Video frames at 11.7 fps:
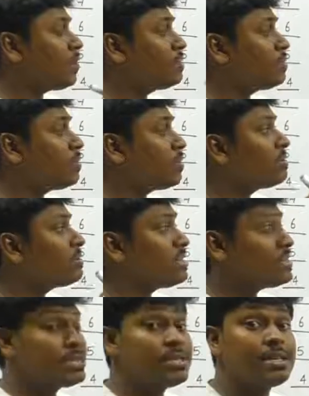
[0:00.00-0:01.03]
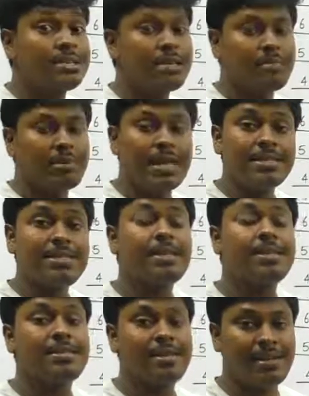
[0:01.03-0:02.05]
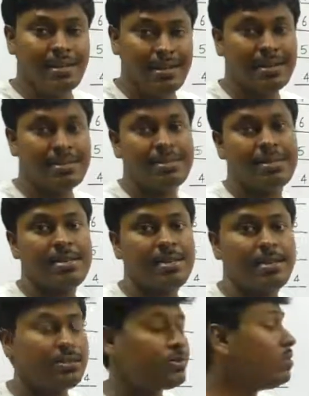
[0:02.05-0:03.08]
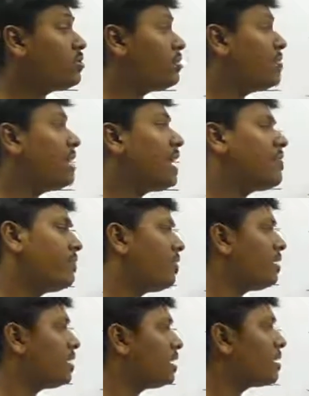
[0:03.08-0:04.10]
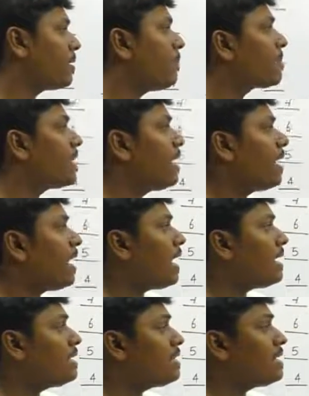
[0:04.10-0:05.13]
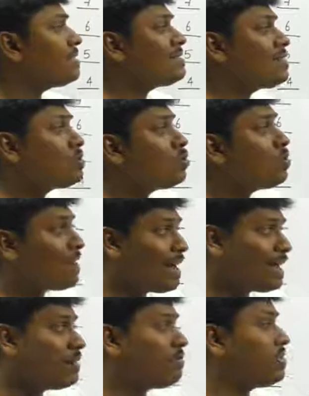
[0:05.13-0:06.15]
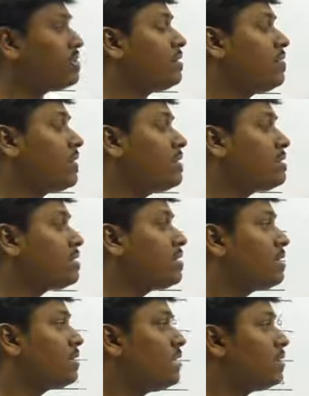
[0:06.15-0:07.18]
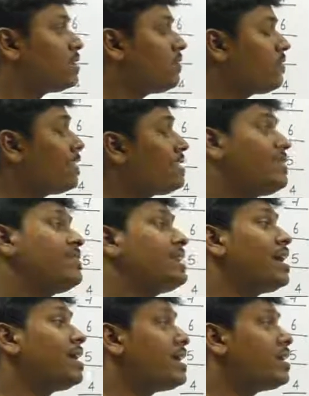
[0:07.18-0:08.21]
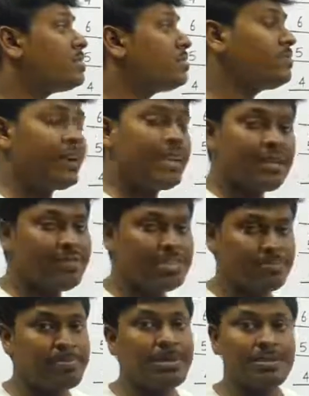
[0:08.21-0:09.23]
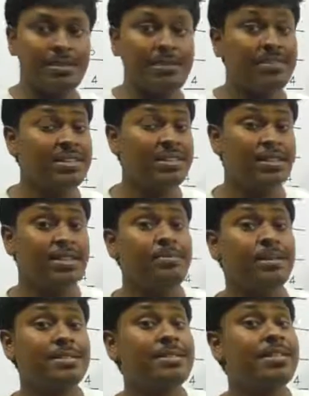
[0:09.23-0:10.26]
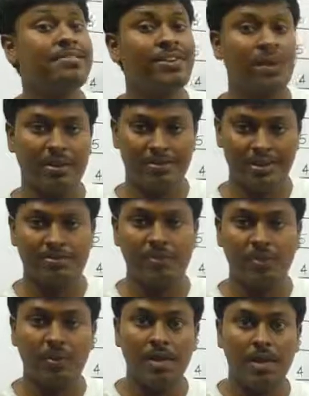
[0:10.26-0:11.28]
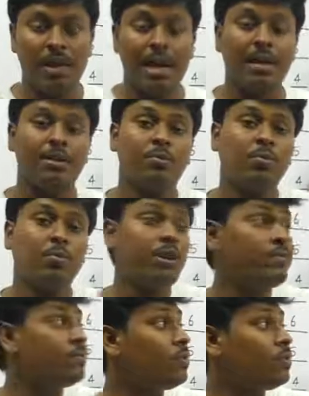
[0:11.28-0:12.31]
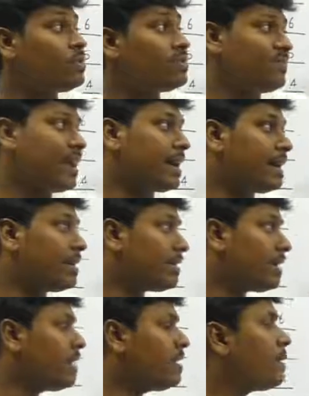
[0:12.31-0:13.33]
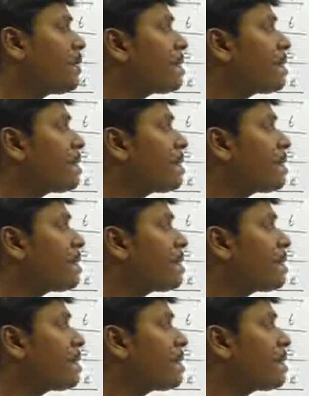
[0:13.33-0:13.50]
all the pronunciations are same, Rajesh, Ritesh, so you should be careful on that. And there is a 2 vacant position, friends. So friends, our target is to find which person living on a which floor and what floor is vacant, right?